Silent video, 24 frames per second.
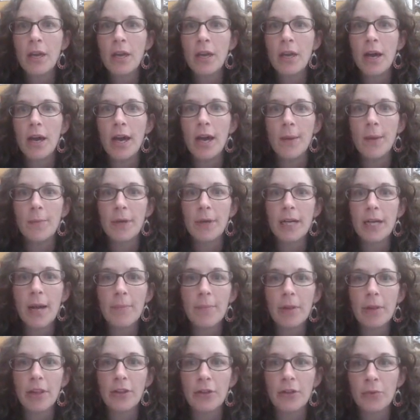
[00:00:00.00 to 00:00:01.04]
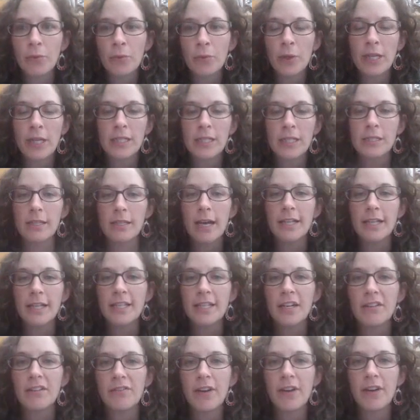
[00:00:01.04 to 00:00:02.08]
A couple other ways to
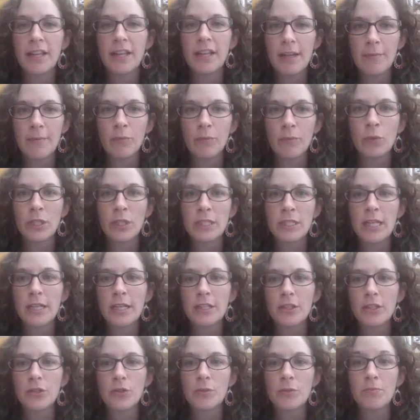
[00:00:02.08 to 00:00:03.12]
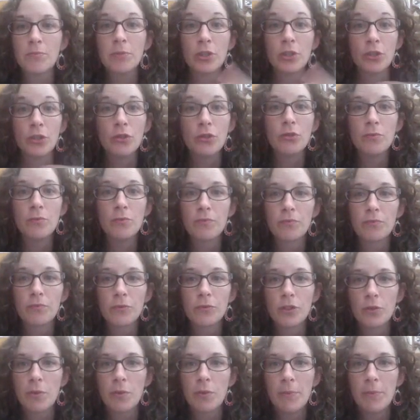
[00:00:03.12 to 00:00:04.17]
identify them. We tend to use blue
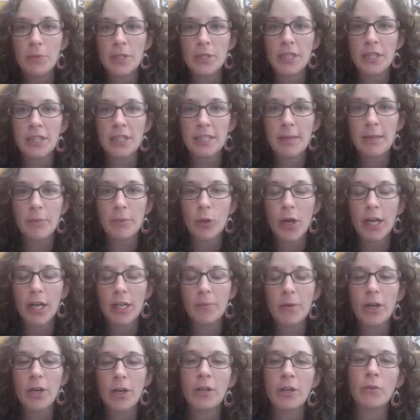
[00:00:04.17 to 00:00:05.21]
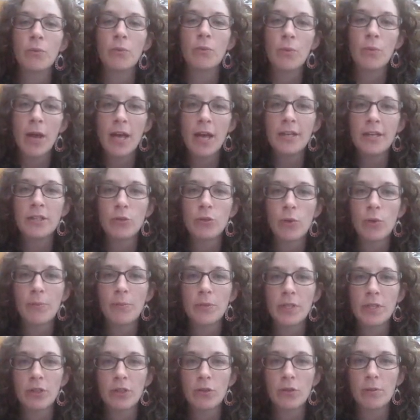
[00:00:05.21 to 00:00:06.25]
to represent the Democratic Party, red to
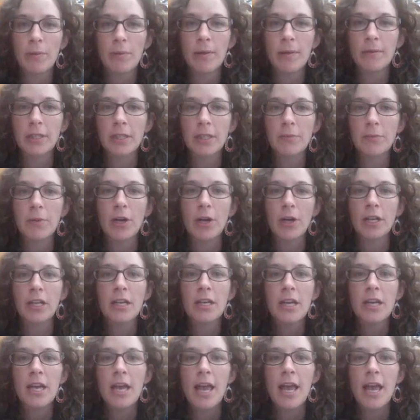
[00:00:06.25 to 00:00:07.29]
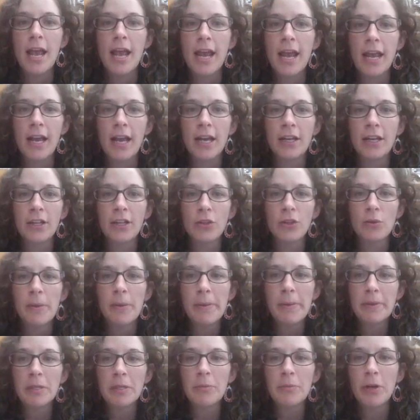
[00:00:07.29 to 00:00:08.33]
represent the Republican Party, and the
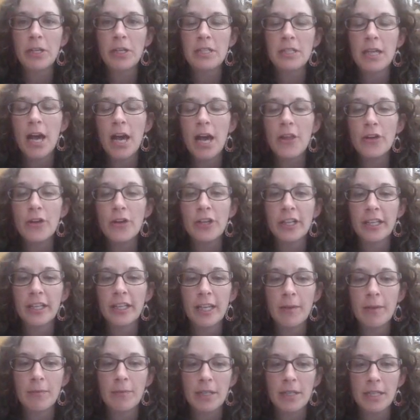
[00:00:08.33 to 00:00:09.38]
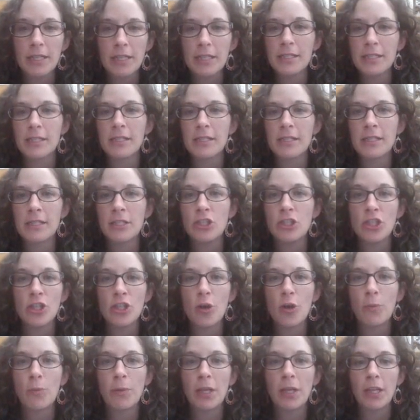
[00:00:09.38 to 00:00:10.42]
Republican Party's other nickname is the
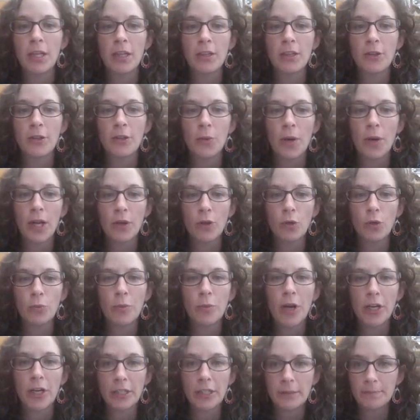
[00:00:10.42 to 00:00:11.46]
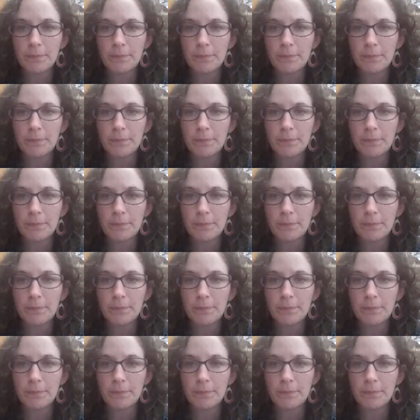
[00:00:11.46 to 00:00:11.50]
GOP, the Grand Old Party.